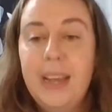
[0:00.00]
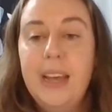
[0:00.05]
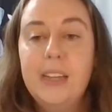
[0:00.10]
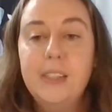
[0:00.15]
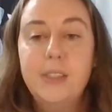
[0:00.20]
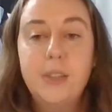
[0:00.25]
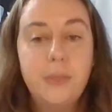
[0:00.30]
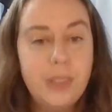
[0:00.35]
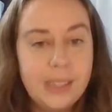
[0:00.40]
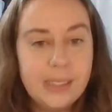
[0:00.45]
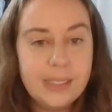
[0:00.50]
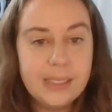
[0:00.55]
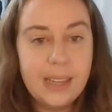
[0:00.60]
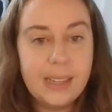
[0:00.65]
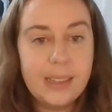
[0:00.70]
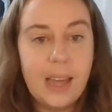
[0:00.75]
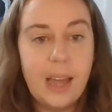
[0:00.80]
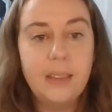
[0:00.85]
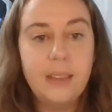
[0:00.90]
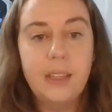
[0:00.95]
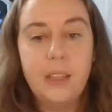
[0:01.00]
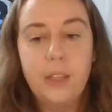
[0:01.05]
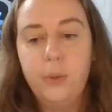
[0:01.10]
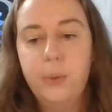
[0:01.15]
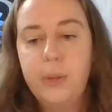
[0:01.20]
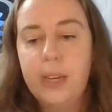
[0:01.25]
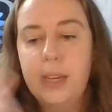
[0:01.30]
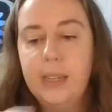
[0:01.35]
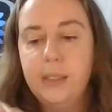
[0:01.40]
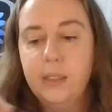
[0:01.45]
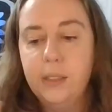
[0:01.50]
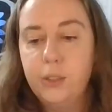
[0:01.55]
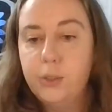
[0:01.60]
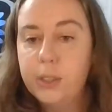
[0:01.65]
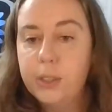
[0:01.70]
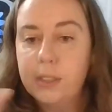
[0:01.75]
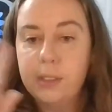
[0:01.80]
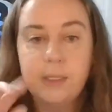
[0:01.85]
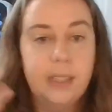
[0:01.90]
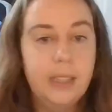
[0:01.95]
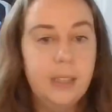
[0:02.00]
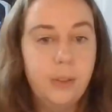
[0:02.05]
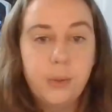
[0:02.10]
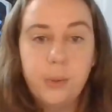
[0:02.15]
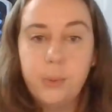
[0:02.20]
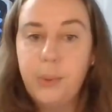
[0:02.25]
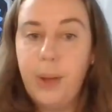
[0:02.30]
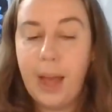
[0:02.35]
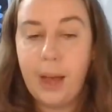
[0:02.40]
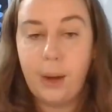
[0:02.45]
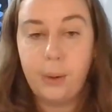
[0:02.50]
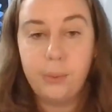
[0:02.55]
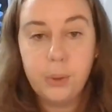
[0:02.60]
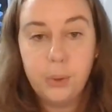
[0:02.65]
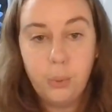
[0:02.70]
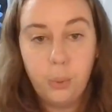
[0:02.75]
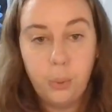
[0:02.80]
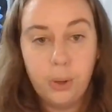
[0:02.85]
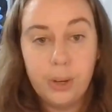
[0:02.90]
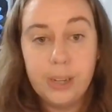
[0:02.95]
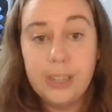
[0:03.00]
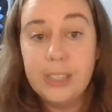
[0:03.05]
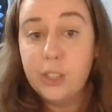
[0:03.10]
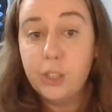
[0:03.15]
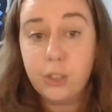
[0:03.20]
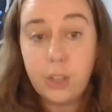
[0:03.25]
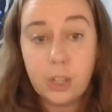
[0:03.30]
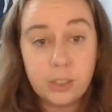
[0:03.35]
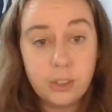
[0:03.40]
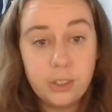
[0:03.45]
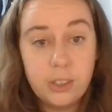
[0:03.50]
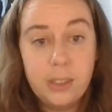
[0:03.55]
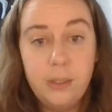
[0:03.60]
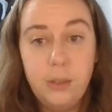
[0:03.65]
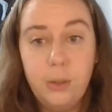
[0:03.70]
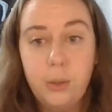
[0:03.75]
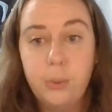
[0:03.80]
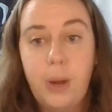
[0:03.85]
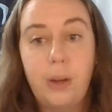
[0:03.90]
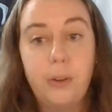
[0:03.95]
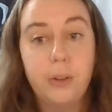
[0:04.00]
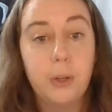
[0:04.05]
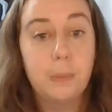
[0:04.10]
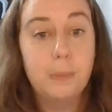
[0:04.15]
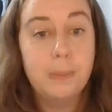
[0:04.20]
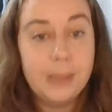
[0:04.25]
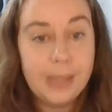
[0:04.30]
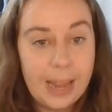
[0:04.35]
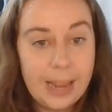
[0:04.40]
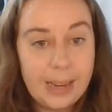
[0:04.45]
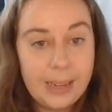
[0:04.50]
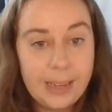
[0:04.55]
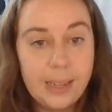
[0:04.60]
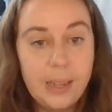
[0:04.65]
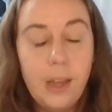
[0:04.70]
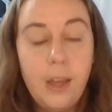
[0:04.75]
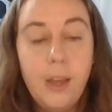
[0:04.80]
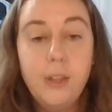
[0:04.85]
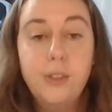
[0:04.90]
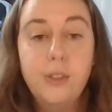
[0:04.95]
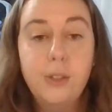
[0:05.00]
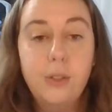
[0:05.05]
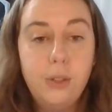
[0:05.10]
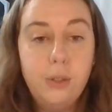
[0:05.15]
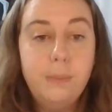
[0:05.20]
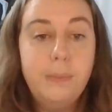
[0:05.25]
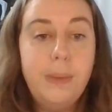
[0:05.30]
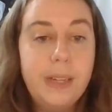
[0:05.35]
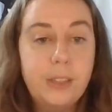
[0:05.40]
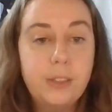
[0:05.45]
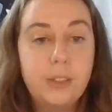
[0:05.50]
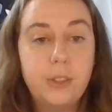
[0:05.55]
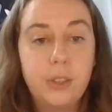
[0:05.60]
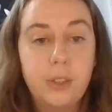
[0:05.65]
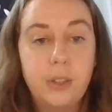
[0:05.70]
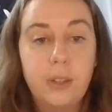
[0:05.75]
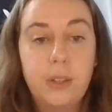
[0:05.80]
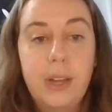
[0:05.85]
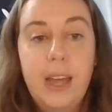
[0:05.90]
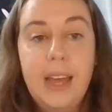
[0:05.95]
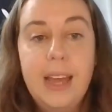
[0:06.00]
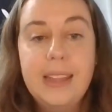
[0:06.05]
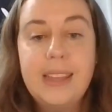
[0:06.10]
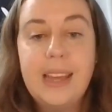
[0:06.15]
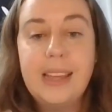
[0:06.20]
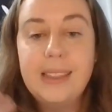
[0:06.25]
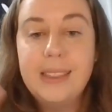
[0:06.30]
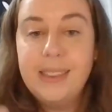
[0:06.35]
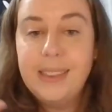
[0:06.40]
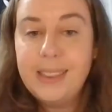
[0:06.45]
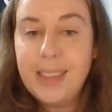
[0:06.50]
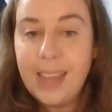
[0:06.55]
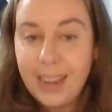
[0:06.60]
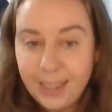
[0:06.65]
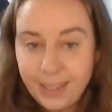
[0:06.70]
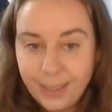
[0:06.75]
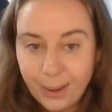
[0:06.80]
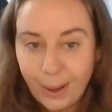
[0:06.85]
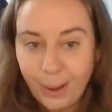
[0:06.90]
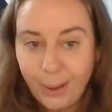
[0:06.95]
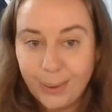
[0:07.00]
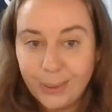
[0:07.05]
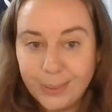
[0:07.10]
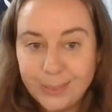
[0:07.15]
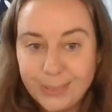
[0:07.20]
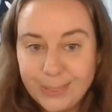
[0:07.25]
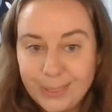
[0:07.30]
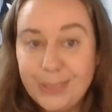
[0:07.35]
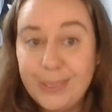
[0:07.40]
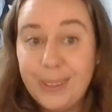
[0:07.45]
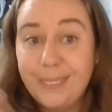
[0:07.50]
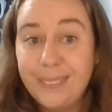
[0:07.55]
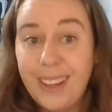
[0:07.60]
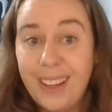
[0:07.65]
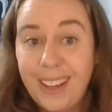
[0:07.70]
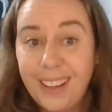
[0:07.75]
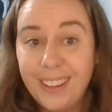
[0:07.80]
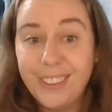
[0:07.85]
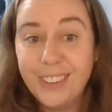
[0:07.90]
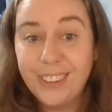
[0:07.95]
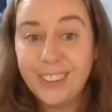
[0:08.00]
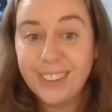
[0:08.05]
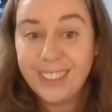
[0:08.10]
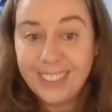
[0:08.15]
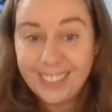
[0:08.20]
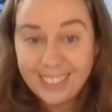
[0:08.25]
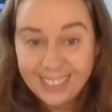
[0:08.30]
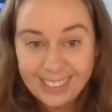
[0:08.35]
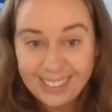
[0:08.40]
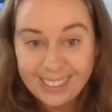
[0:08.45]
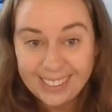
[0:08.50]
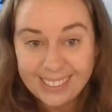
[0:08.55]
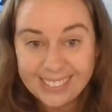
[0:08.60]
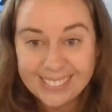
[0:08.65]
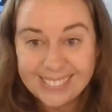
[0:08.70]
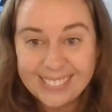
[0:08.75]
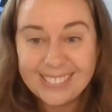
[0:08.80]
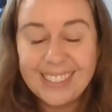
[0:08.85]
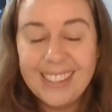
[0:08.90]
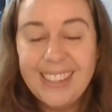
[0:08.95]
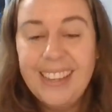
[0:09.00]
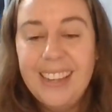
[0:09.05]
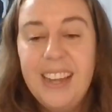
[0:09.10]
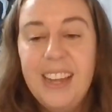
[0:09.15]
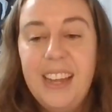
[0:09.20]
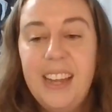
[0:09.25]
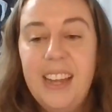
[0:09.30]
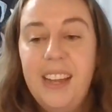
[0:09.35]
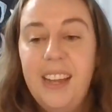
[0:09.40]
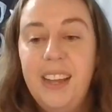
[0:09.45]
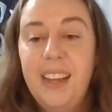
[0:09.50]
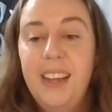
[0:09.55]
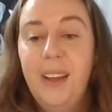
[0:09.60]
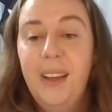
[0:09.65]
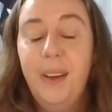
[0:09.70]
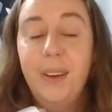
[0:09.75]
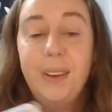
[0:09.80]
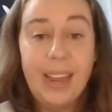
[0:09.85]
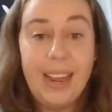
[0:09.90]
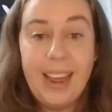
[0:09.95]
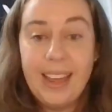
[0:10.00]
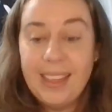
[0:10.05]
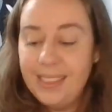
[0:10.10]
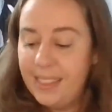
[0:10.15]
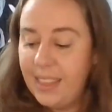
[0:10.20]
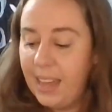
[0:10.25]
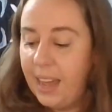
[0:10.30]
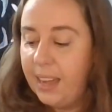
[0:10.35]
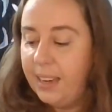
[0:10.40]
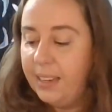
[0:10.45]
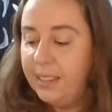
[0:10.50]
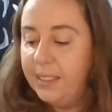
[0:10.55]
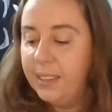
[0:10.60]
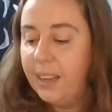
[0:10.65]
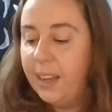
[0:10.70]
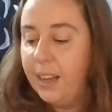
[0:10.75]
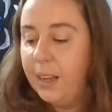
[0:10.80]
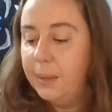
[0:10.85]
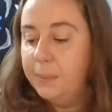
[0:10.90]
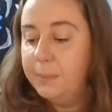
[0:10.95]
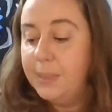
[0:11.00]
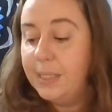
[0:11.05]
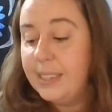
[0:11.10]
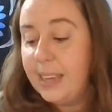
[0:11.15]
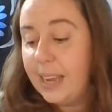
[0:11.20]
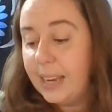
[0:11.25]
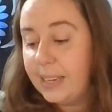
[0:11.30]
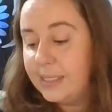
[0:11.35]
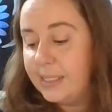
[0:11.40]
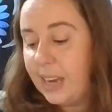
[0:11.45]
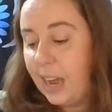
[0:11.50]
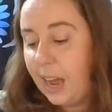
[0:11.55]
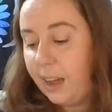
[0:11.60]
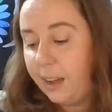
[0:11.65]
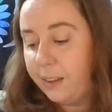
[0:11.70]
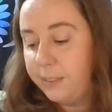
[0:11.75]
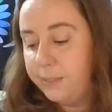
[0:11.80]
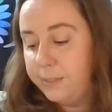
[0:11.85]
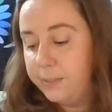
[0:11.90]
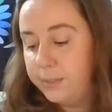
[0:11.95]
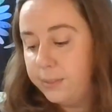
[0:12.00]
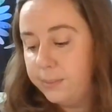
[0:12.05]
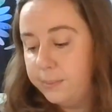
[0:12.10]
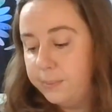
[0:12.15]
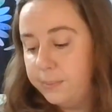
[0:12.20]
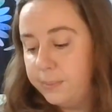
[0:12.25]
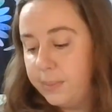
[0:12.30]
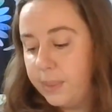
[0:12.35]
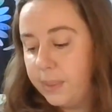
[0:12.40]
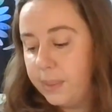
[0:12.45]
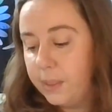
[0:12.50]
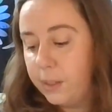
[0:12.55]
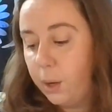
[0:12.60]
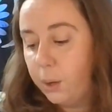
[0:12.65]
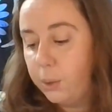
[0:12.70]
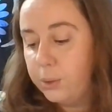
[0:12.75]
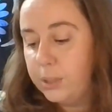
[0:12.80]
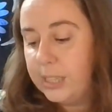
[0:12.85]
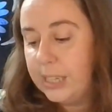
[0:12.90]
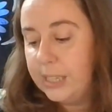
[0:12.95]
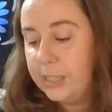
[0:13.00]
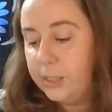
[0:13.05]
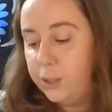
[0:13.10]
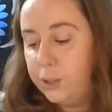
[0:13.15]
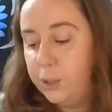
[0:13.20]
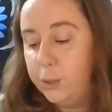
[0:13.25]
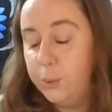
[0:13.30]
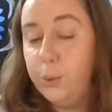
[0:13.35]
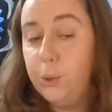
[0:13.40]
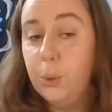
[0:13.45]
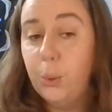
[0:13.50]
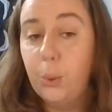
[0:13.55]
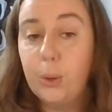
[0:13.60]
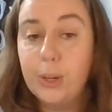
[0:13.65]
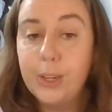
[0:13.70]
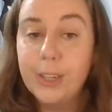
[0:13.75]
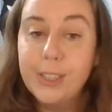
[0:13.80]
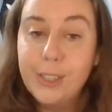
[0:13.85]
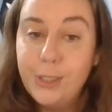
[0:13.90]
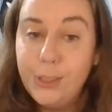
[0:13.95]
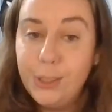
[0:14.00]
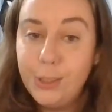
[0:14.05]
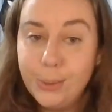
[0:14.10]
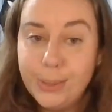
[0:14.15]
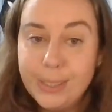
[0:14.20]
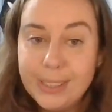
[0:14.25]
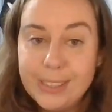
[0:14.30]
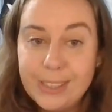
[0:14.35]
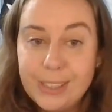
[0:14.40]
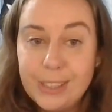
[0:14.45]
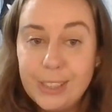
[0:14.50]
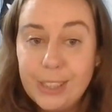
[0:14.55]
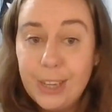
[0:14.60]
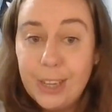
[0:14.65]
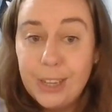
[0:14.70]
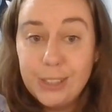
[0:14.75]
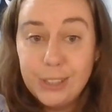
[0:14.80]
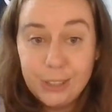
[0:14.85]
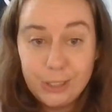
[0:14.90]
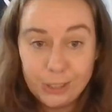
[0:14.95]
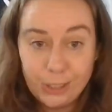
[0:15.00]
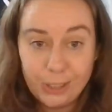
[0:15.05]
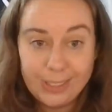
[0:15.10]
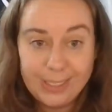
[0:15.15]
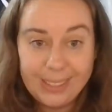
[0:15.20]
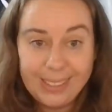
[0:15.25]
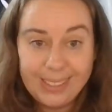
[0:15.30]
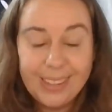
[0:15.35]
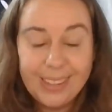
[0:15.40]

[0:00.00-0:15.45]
So things like that that you can trickle in throughout your instruction, throughout your planning. So you make sure that they know you have other things. Okay. And then the next half goes into your student's journey.